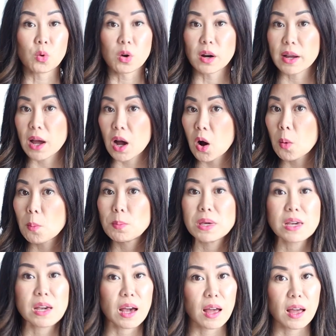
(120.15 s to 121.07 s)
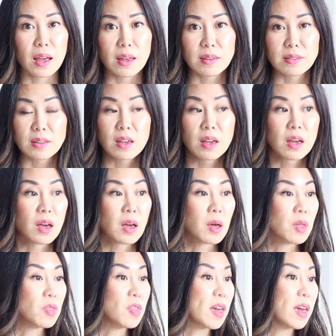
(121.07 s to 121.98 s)
work out because
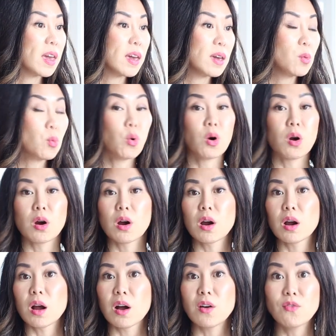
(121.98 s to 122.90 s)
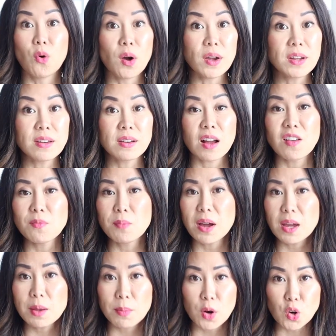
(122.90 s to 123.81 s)
they were avoidant of
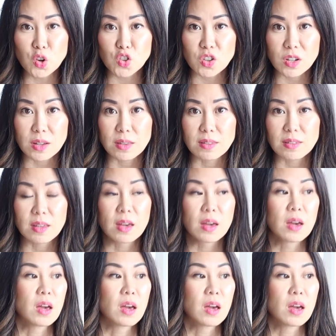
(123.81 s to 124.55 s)
my emotions.